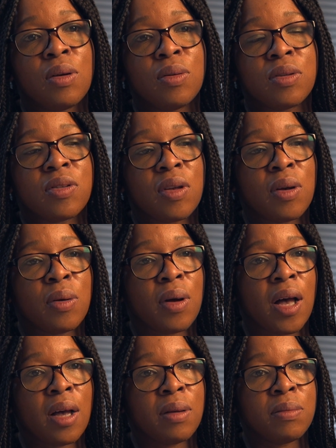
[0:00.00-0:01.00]
Also,
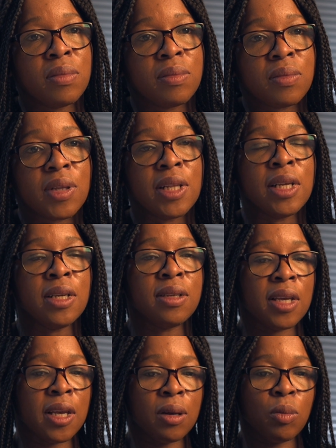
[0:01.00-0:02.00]
I'm
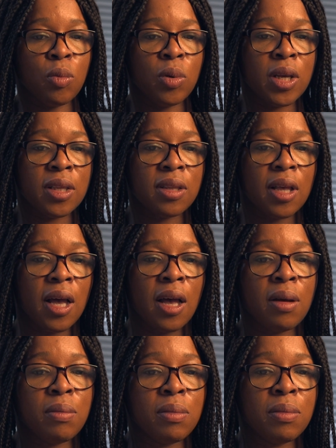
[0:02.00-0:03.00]
leading with
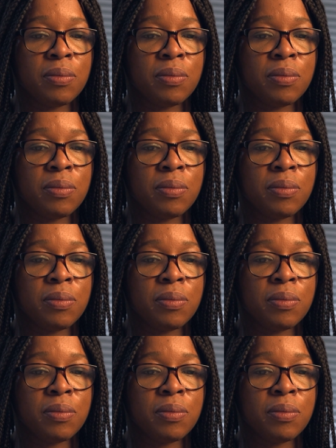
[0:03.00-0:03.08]
a